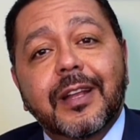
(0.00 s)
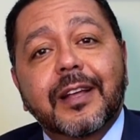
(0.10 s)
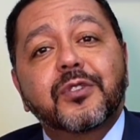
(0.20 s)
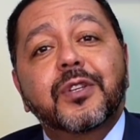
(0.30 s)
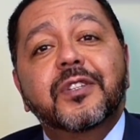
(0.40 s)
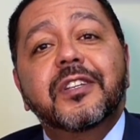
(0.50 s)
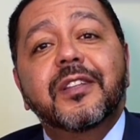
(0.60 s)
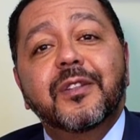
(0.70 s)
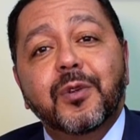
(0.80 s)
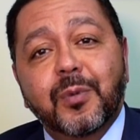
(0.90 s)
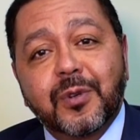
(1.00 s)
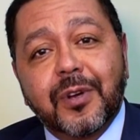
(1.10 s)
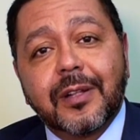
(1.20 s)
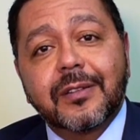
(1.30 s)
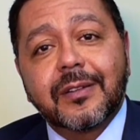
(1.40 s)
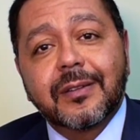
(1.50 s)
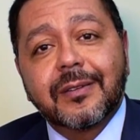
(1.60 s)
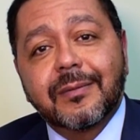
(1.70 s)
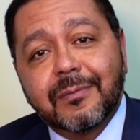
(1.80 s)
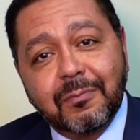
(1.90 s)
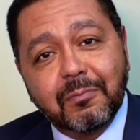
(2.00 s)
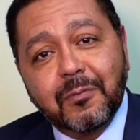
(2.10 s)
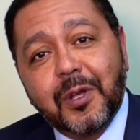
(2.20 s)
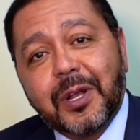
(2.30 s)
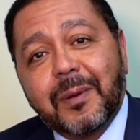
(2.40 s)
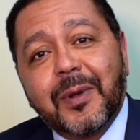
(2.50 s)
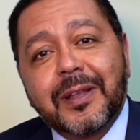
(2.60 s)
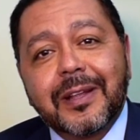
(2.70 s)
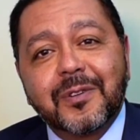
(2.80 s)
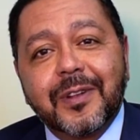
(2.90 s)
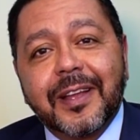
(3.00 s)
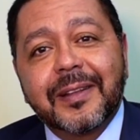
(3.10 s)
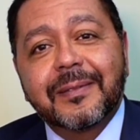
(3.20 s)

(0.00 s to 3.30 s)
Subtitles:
can actually see the Dupuytren's. Look it up on the internet.